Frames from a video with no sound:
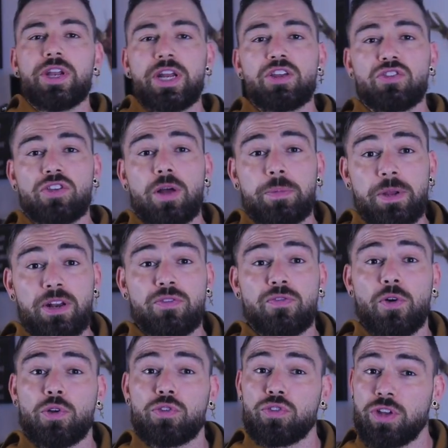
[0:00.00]
next subject
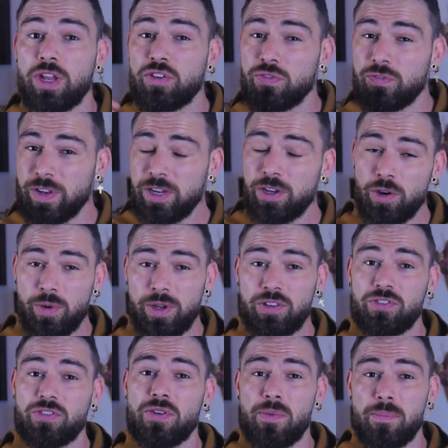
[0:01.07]
for today's video
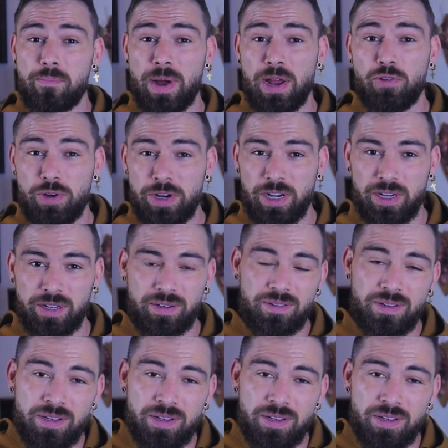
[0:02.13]
is microneedling.